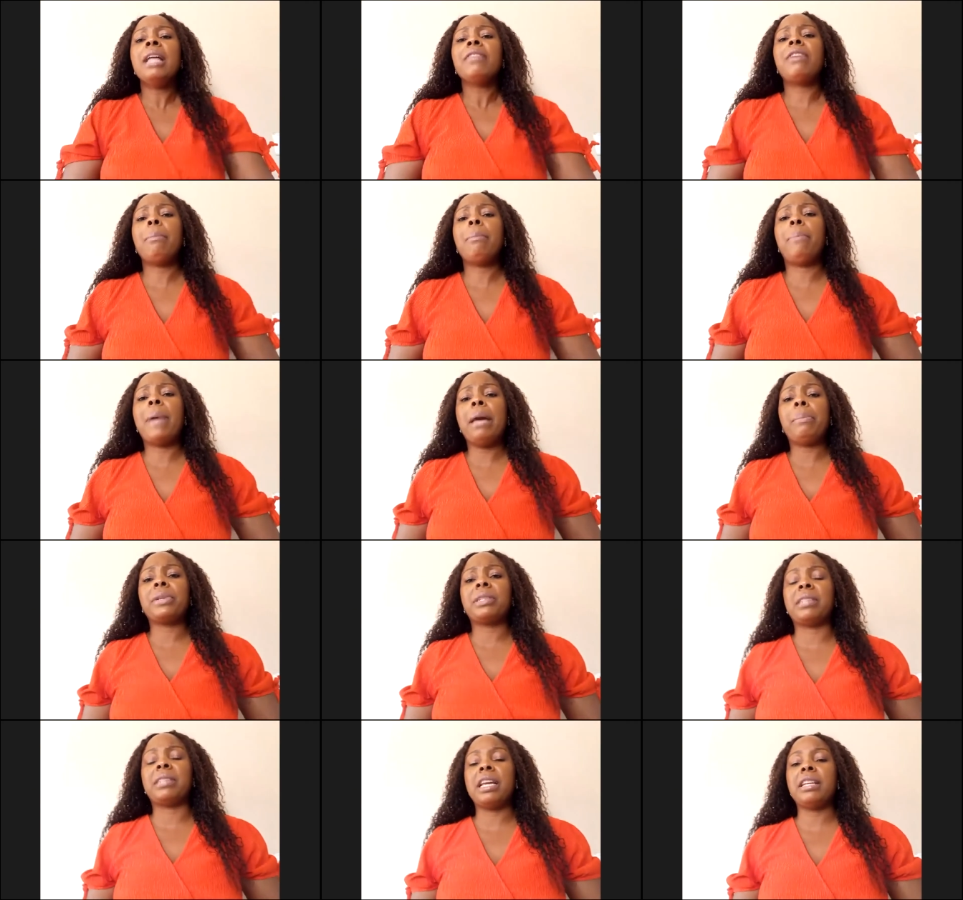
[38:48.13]
The
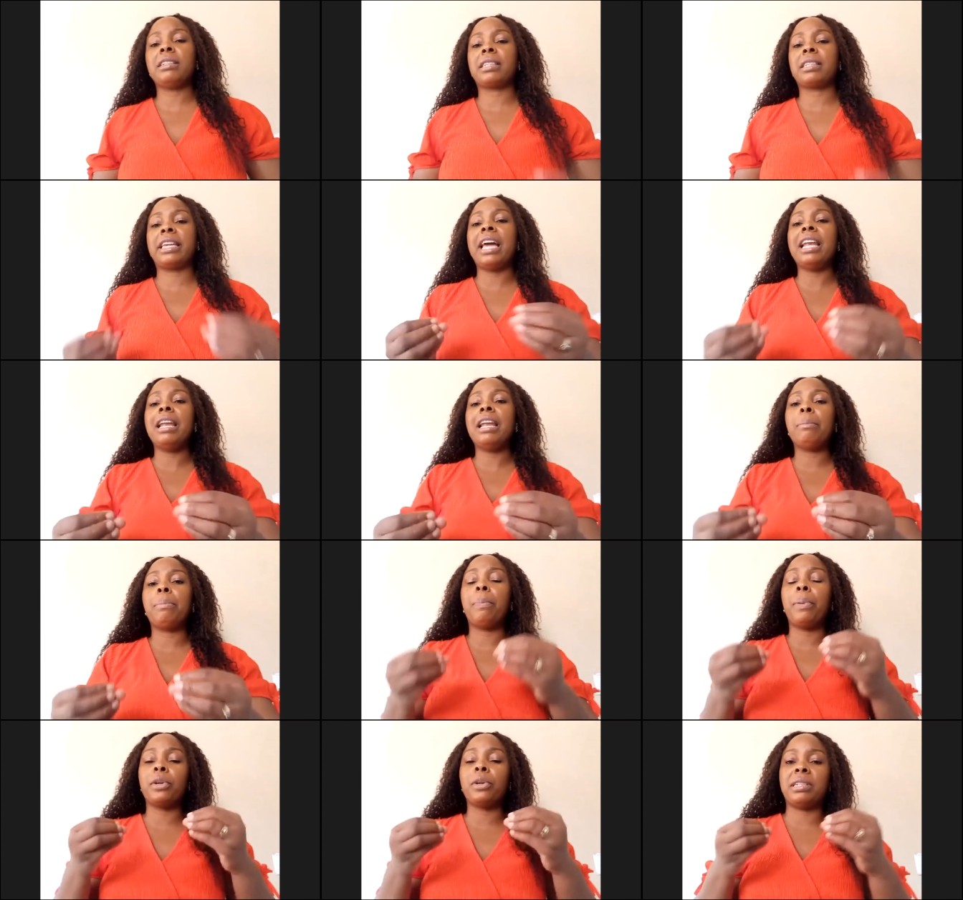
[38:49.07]
Bible says Caleb
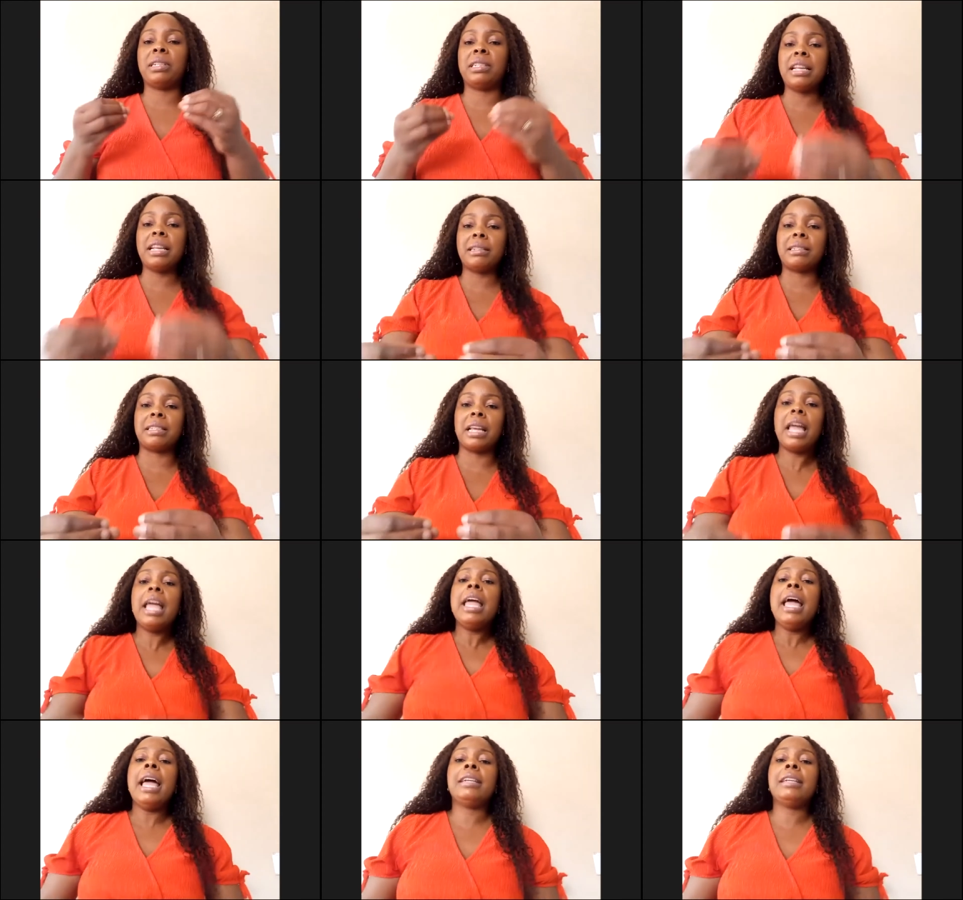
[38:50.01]
possessed
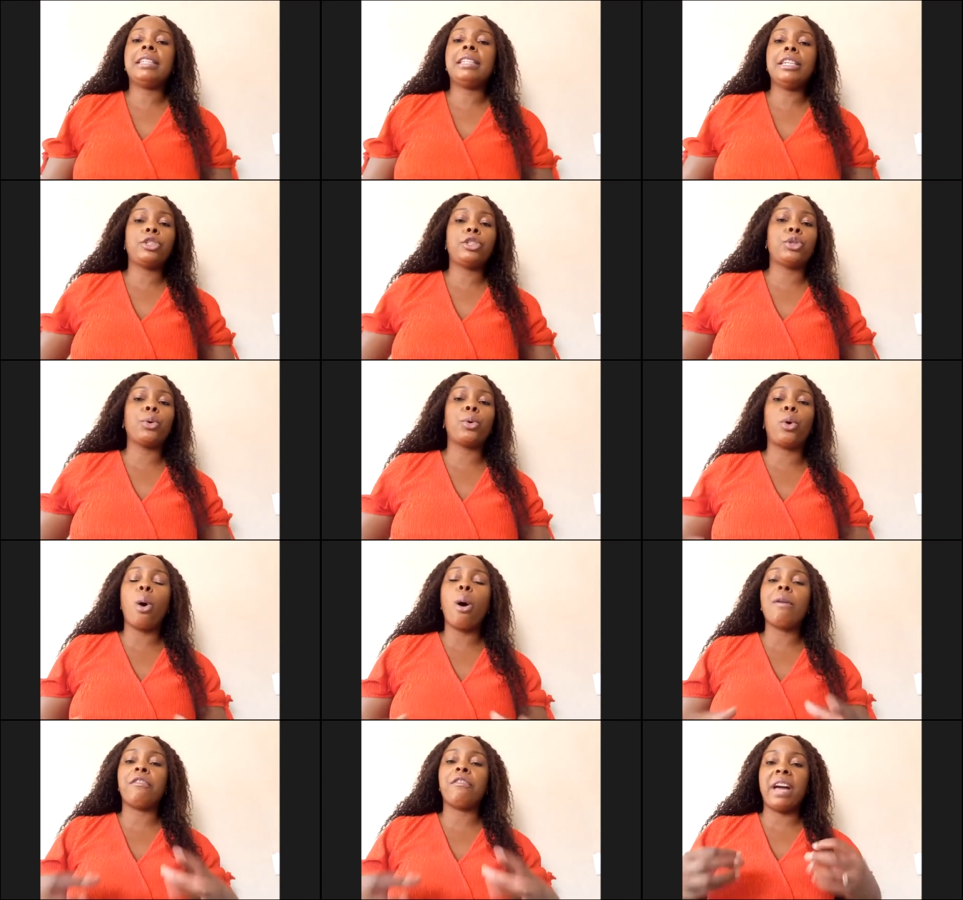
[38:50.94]
and he took
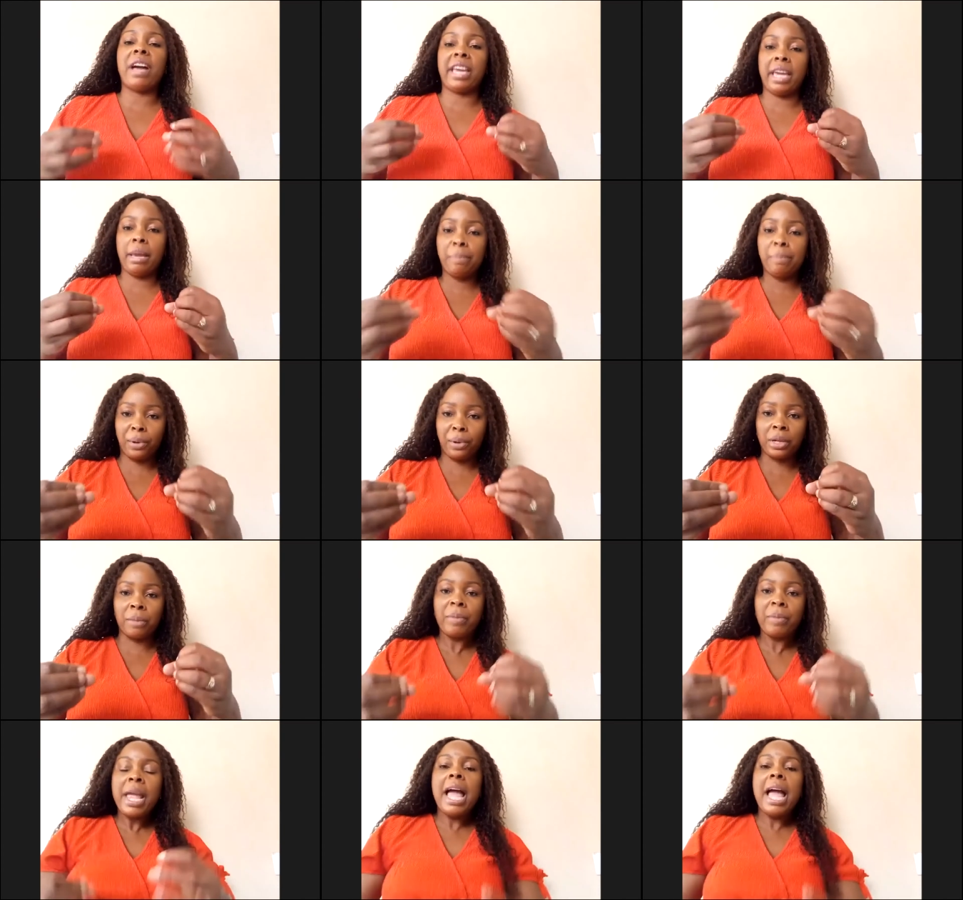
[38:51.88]
over
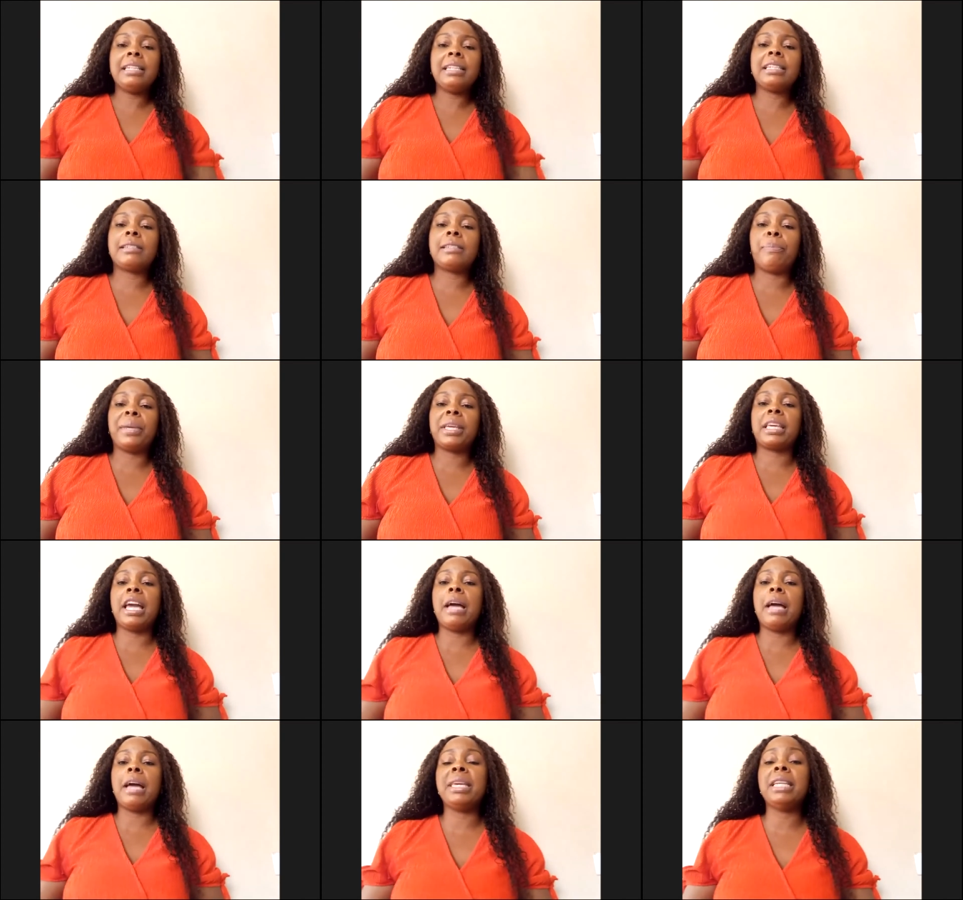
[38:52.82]
Hebron and it
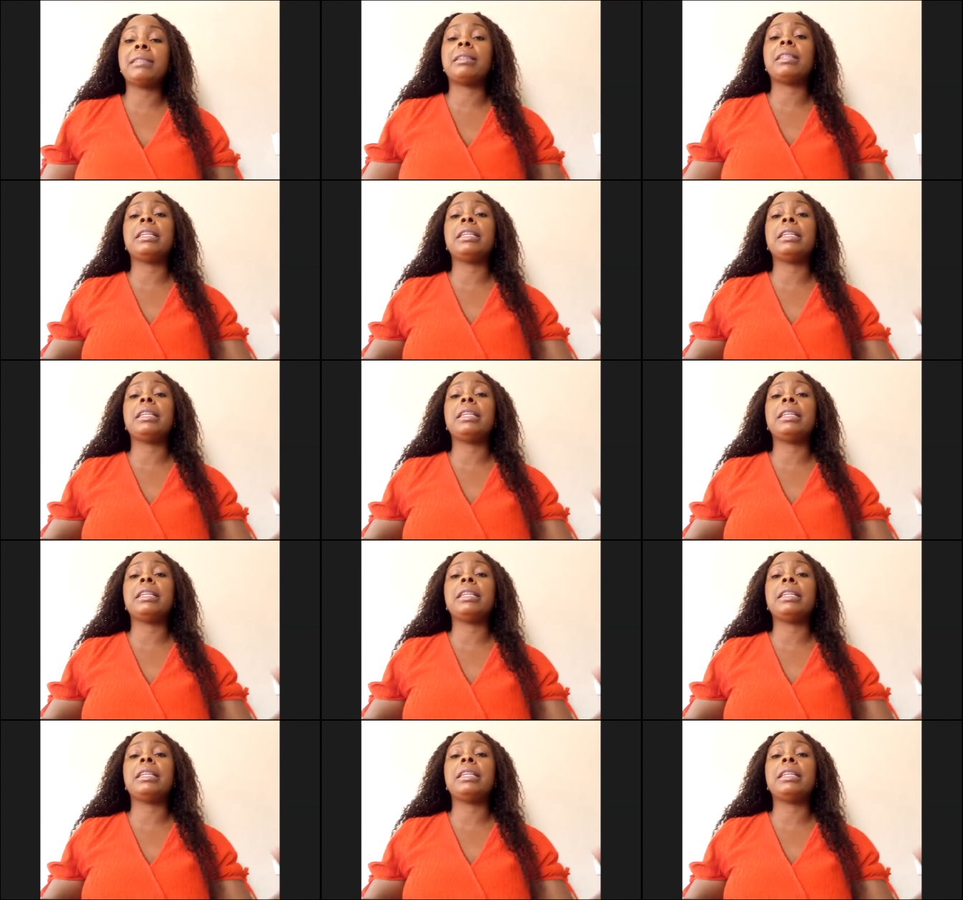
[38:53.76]
became his
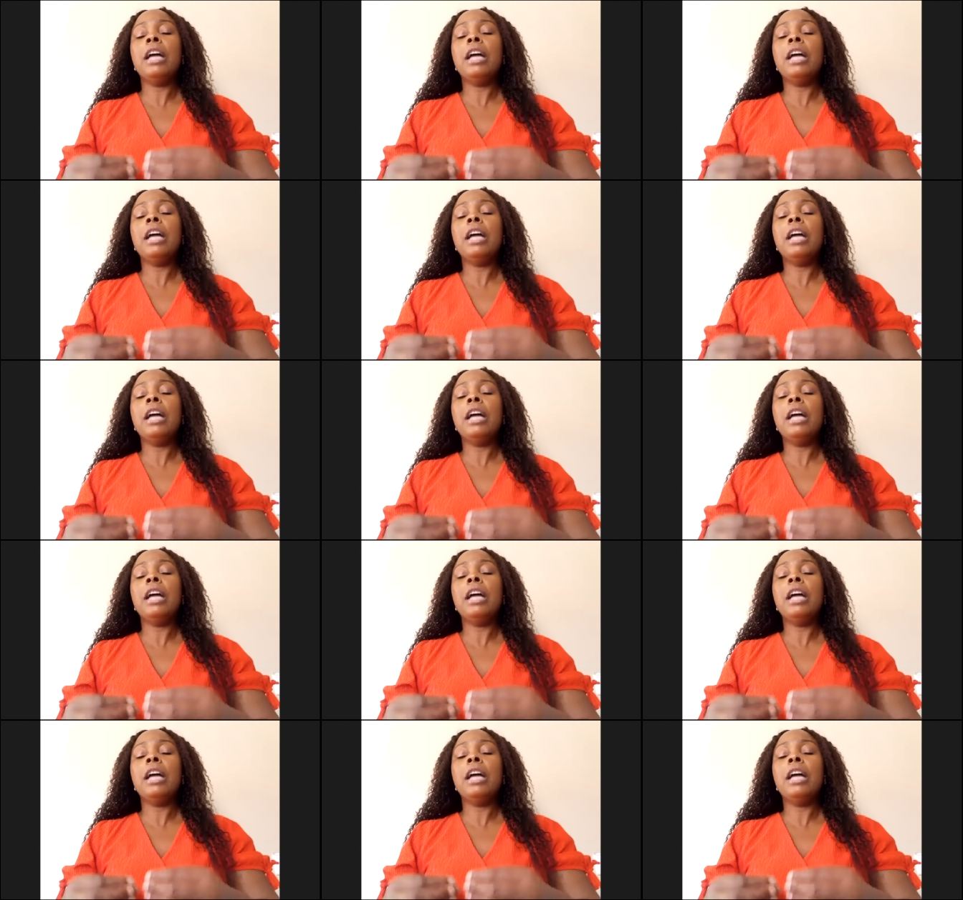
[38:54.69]
inheritance.